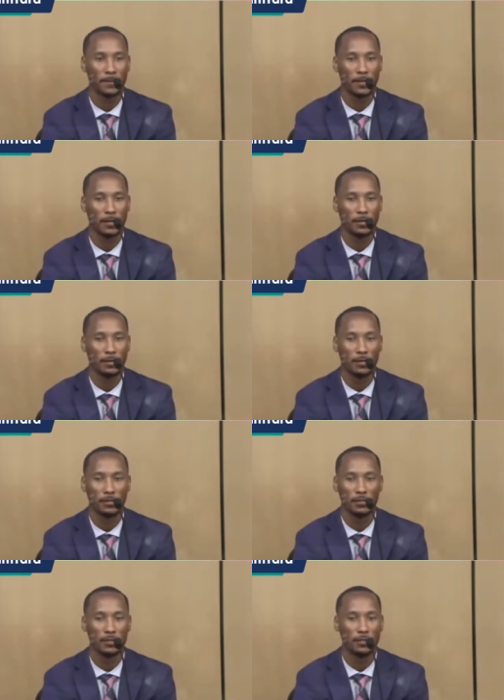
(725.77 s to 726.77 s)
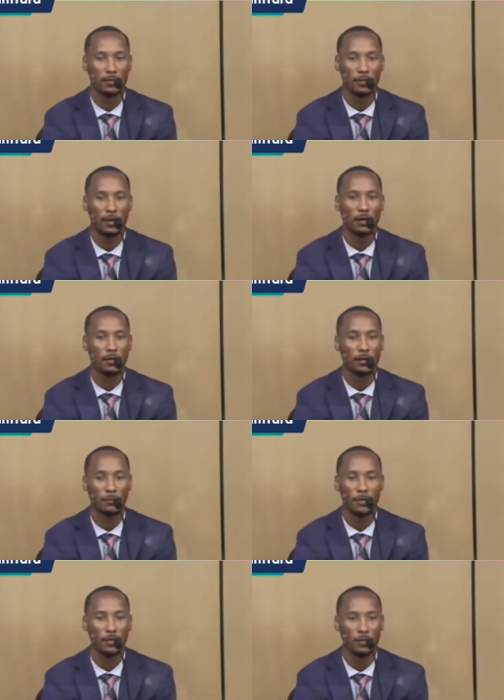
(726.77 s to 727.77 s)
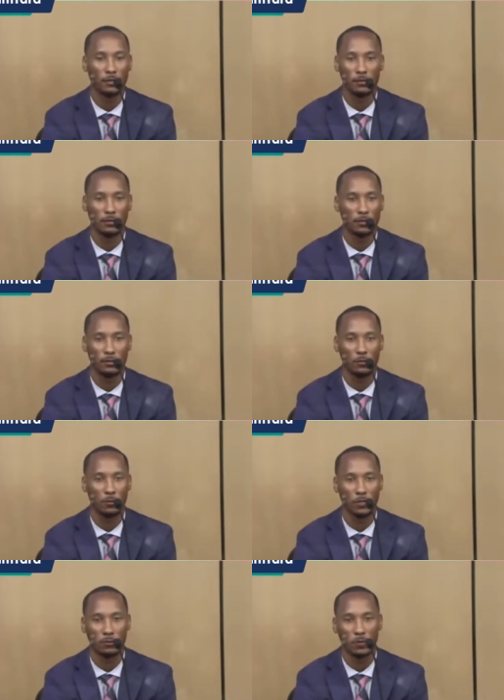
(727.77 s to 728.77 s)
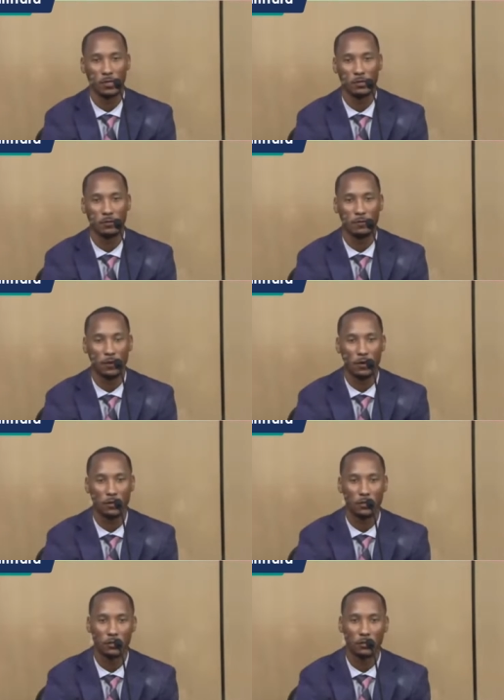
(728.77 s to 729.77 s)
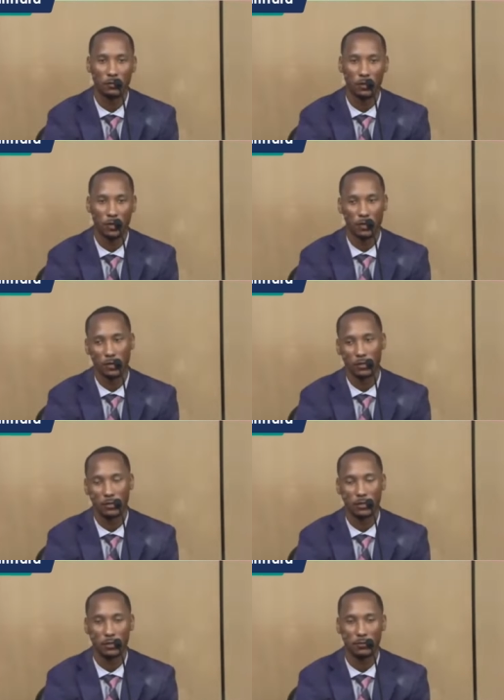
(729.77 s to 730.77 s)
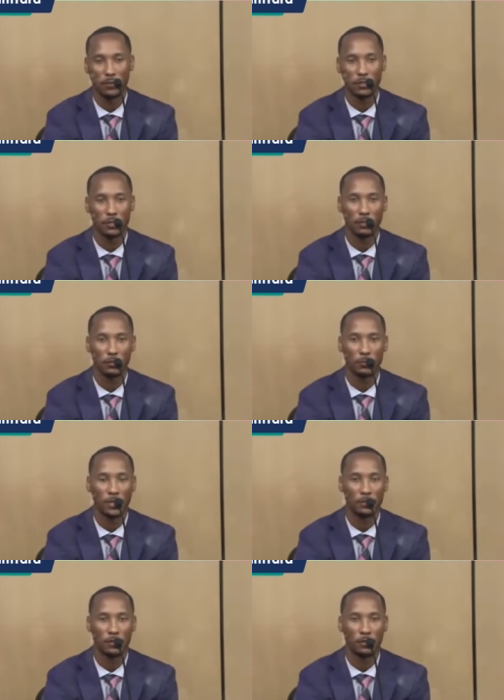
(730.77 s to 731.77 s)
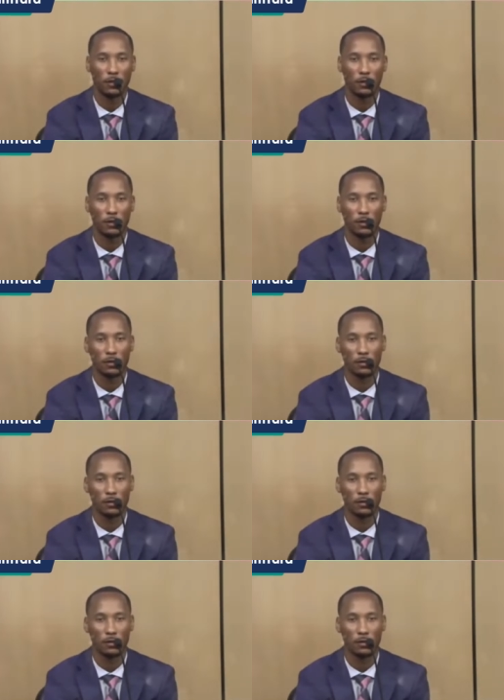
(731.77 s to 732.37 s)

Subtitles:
I guess DJ like, all right, Dominique, like you went way too far, so she eventually goes back to her car.